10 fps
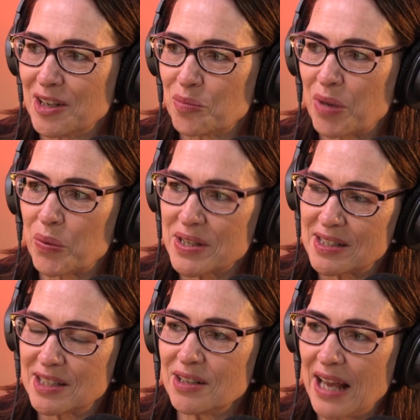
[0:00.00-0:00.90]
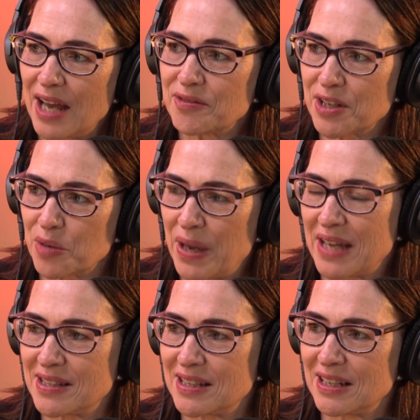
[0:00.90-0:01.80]
but we still have a
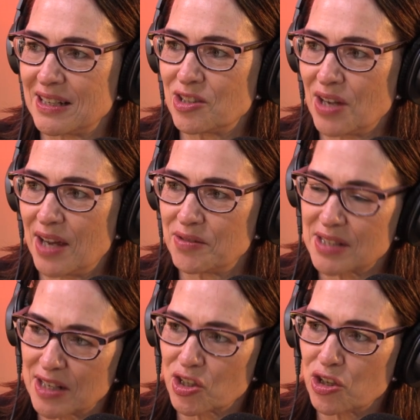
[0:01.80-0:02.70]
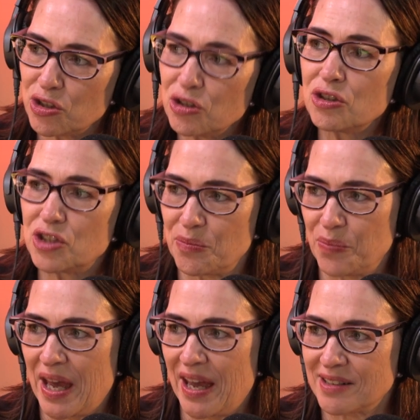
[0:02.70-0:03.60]
capacity to have such a huge
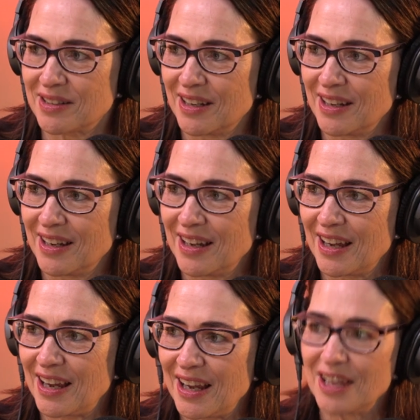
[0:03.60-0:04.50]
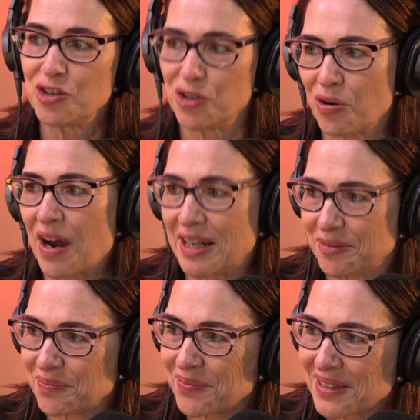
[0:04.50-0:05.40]
impact mm. in Ukraine.
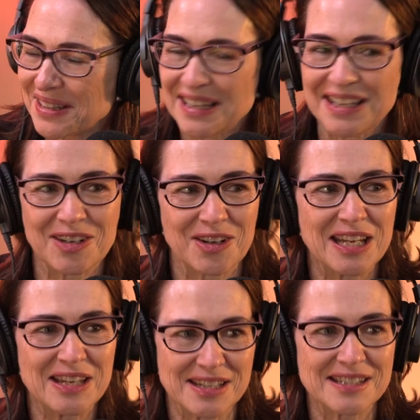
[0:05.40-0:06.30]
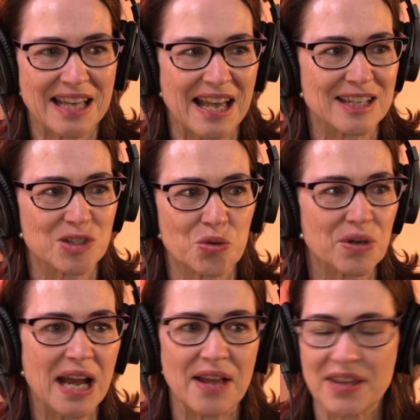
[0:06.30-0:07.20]
Yeah. You know, in this case or
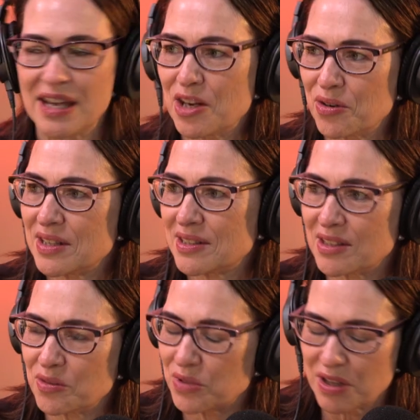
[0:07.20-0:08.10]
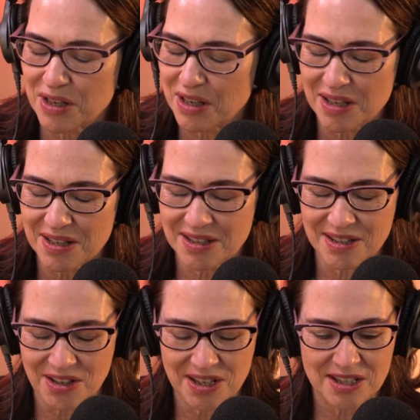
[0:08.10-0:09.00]
in other areas that you
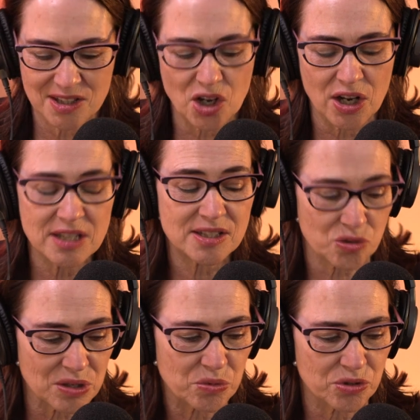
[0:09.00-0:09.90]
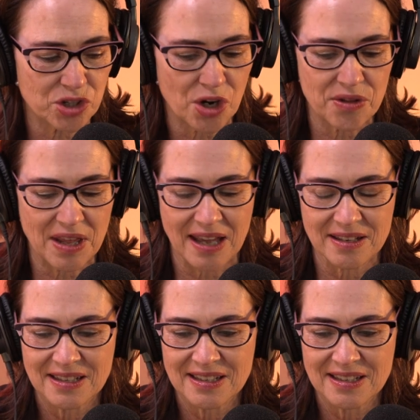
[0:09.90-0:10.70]
know history will show that.